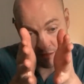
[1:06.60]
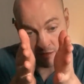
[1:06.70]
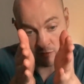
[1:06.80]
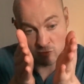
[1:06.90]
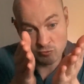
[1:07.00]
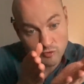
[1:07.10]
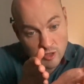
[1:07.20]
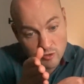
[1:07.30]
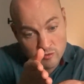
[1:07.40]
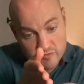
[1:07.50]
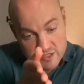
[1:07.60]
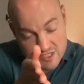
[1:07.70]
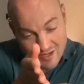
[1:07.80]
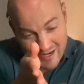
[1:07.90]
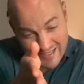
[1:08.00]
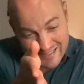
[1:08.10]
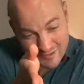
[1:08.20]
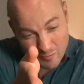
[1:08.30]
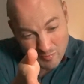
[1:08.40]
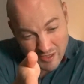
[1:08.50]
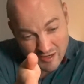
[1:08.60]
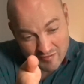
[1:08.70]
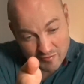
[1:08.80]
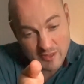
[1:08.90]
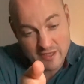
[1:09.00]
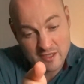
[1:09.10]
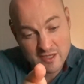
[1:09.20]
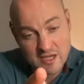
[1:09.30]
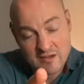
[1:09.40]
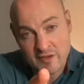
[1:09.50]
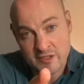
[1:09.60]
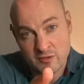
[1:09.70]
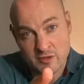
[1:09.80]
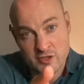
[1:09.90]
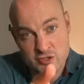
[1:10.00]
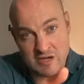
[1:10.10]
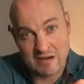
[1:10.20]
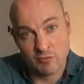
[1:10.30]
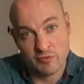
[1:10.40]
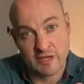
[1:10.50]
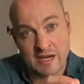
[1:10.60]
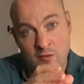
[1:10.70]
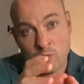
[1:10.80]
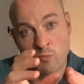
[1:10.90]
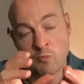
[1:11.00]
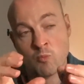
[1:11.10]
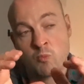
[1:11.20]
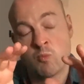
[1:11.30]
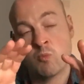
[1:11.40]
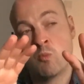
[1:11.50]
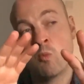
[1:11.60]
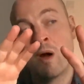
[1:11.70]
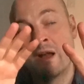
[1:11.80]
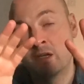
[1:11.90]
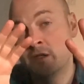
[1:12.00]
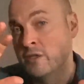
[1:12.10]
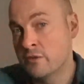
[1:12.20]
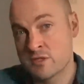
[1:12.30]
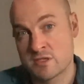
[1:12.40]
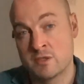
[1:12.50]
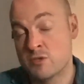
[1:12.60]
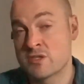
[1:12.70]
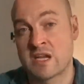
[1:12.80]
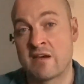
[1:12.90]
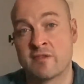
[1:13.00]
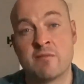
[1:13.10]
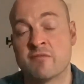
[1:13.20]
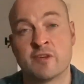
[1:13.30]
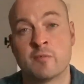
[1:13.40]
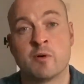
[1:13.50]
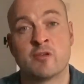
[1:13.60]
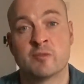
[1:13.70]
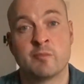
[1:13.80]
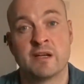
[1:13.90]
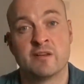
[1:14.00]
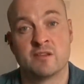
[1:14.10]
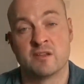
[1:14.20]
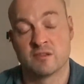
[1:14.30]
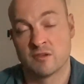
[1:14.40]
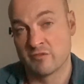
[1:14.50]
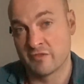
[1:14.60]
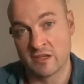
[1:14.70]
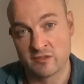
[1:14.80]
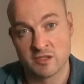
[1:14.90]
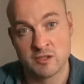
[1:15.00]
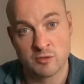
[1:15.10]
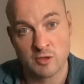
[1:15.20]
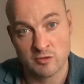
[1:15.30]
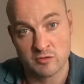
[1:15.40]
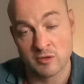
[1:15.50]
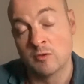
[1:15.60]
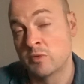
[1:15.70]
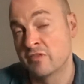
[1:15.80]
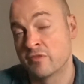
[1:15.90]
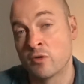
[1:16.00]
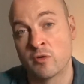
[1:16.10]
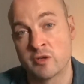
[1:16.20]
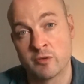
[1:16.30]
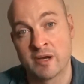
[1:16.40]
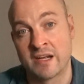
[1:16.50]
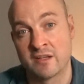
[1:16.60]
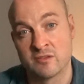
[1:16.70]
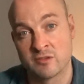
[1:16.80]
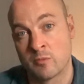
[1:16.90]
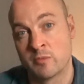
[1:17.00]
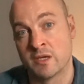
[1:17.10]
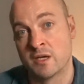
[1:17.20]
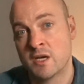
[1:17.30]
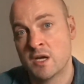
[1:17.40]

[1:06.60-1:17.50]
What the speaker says: little road, this tiny little pathway that you can travel down when you used to have an infinite possibilities of things that you could do before you had insomnia.